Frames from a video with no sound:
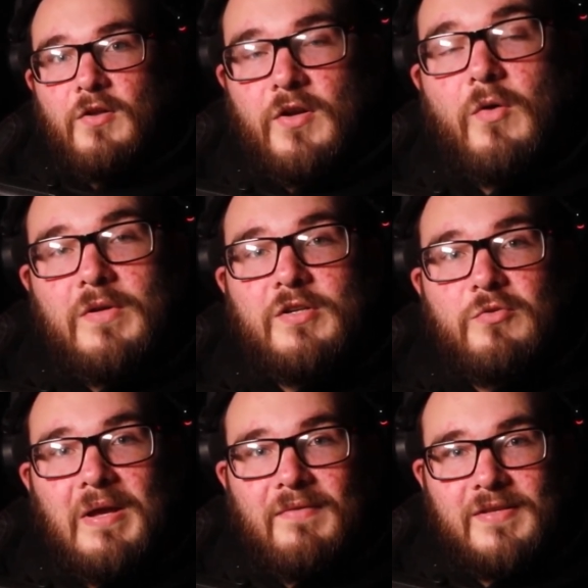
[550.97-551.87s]
not only
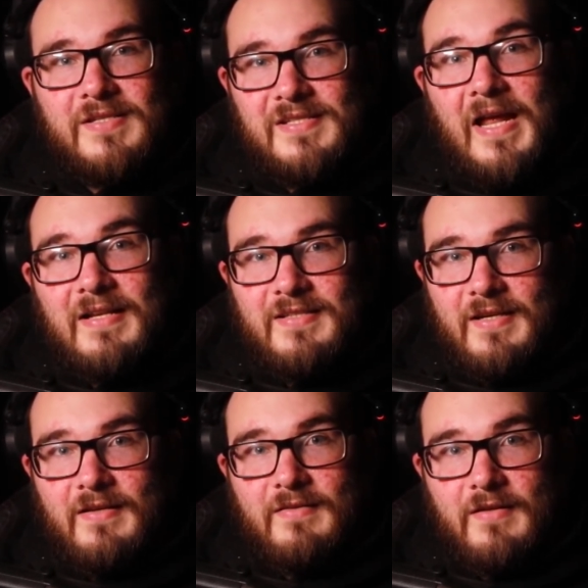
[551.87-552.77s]
do you have the
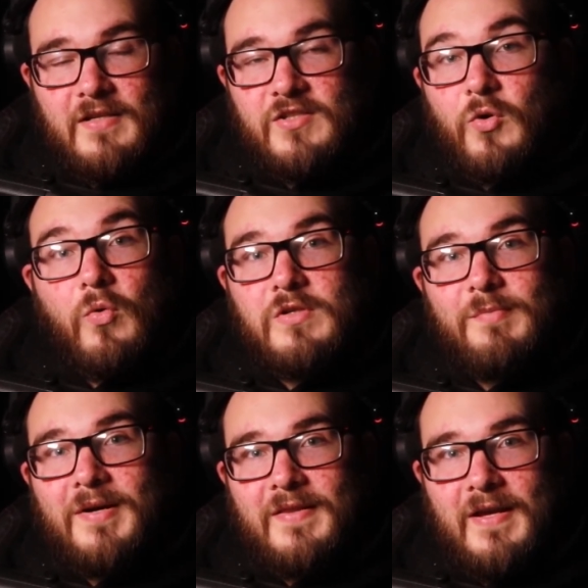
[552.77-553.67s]
static that is
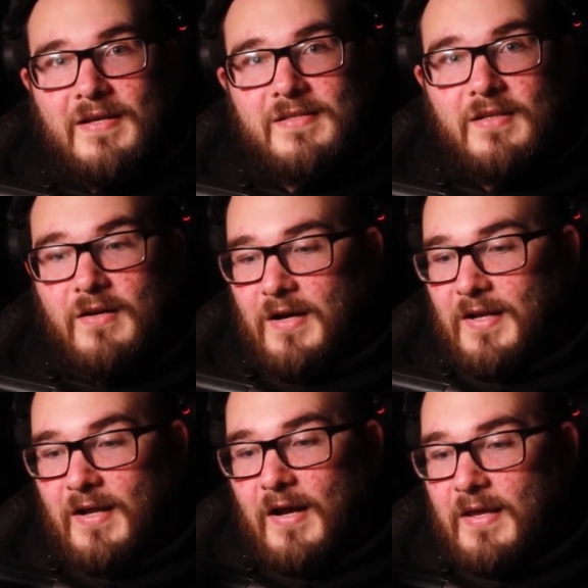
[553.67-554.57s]
caused by the XLR,
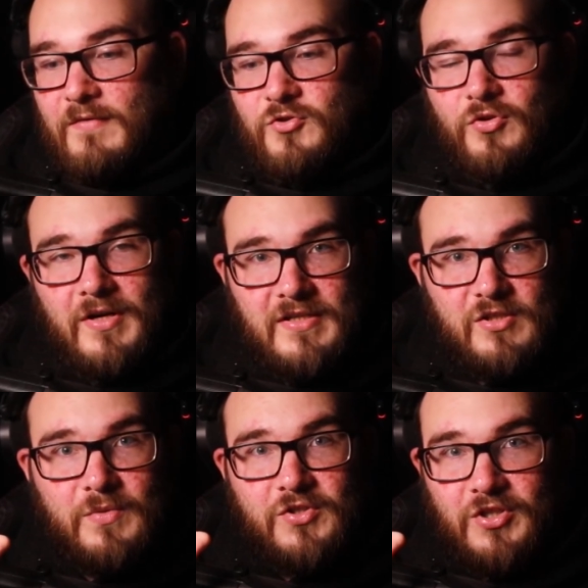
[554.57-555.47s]
and I have tried
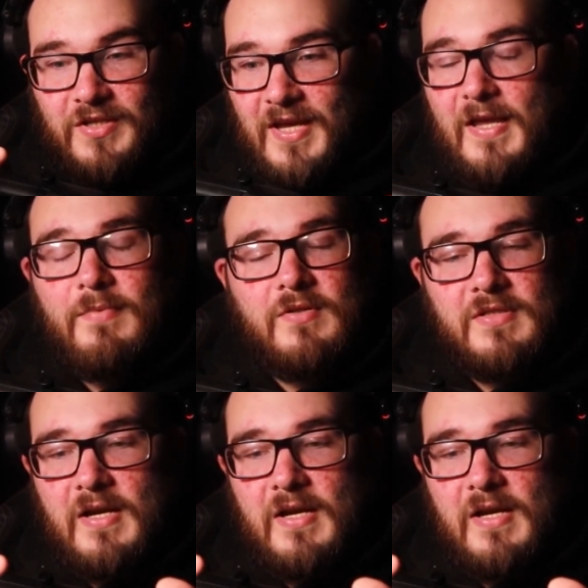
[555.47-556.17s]
switching cables,